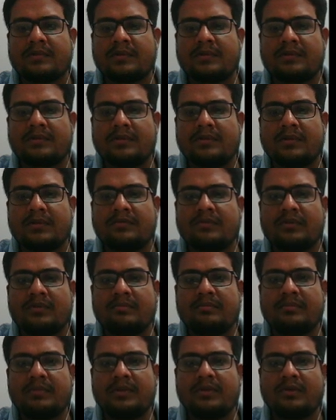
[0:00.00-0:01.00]
So therefore
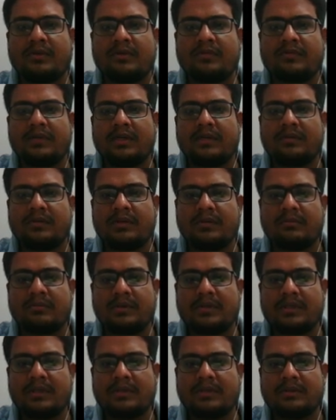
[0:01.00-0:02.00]
P of A and B
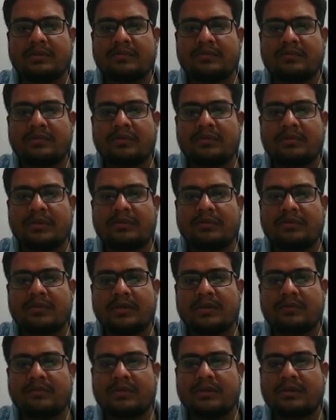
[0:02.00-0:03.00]
that is 4 by
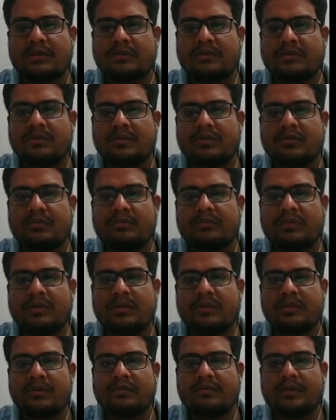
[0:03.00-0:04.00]
5, that is equal to P
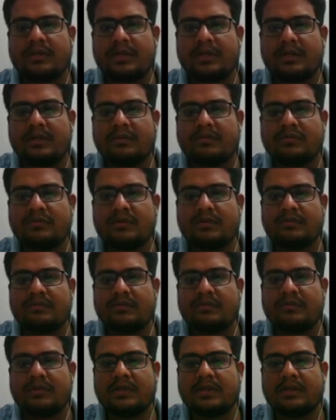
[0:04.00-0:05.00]
of A, which you have to
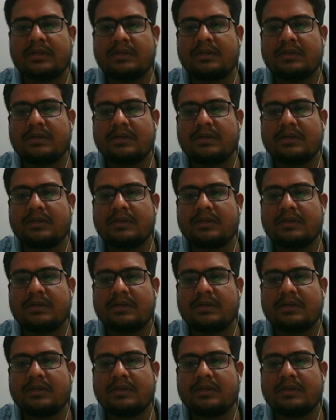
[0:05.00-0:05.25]
find,